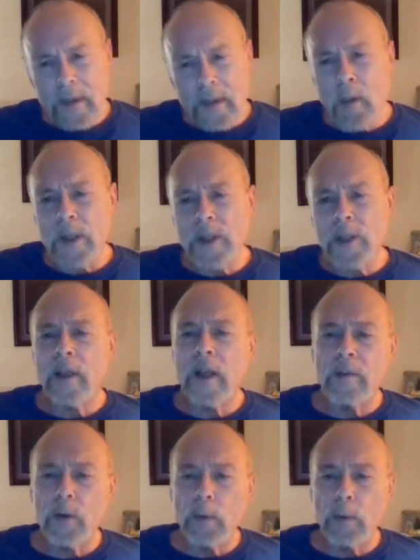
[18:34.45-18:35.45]
I want you to
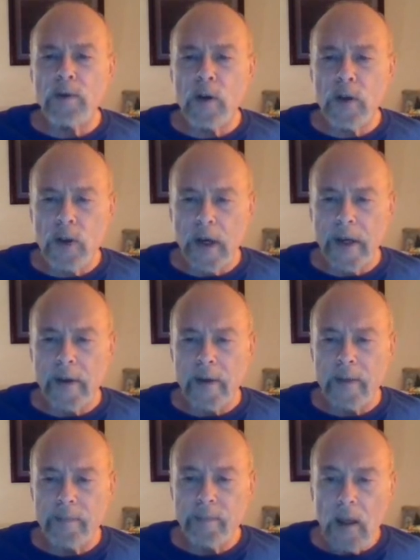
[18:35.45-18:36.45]
think of your
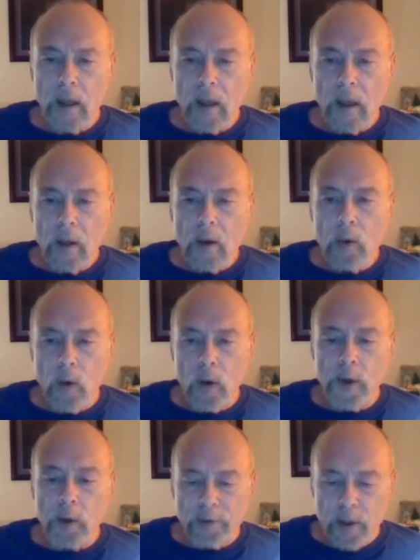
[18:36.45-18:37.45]
refrigerator
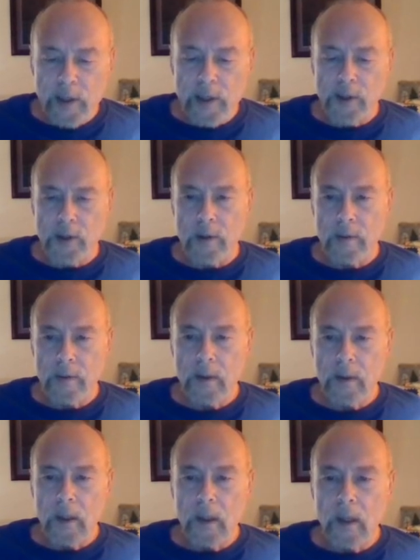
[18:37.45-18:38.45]
or your freezer.
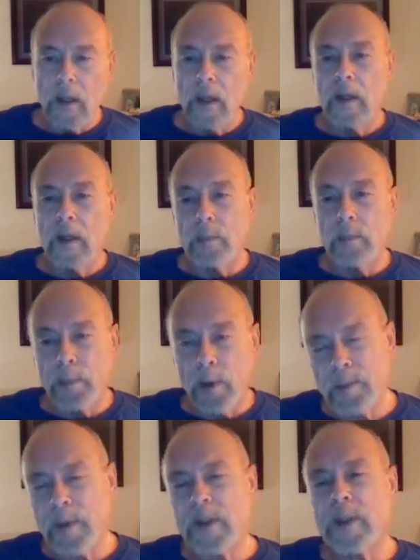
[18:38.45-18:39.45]
The
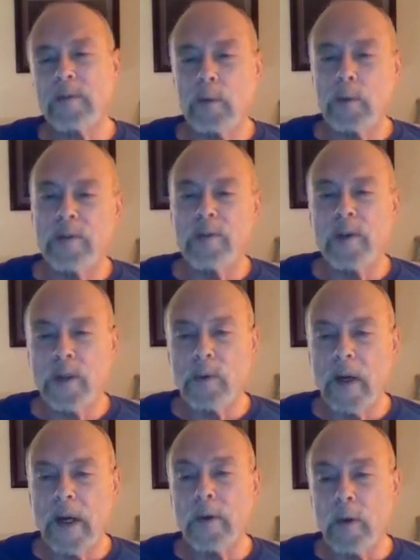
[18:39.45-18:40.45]
purpose of a
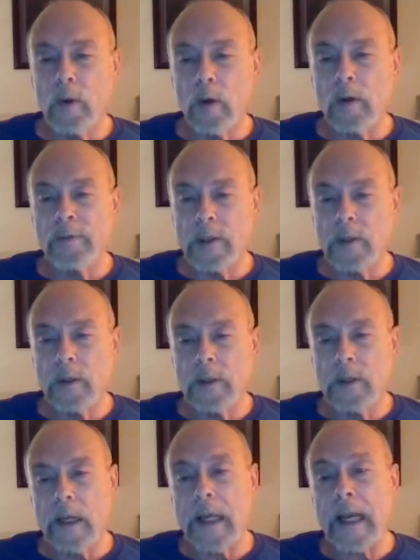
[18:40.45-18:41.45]
refrigerator or a freezer
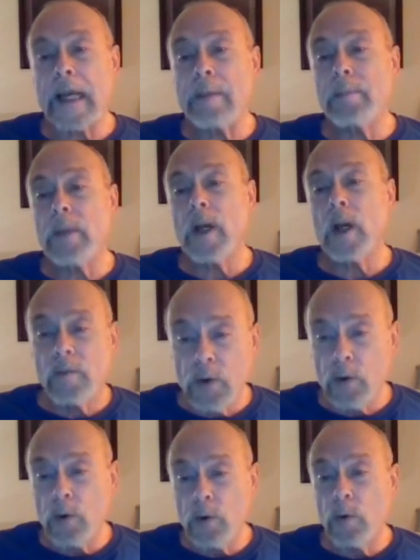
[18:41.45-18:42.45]
is to keep
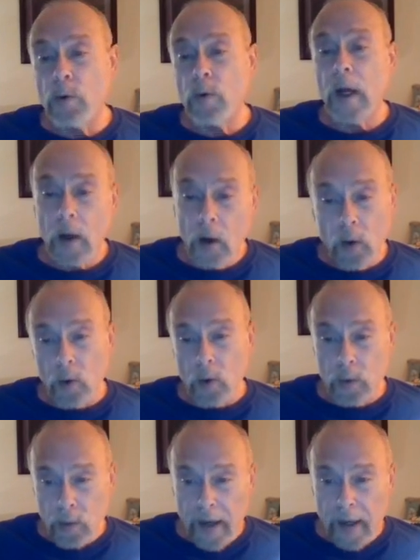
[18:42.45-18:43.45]
food
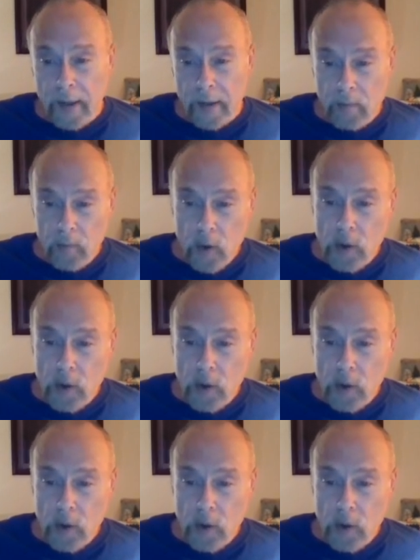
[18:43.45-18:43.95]
cold, right?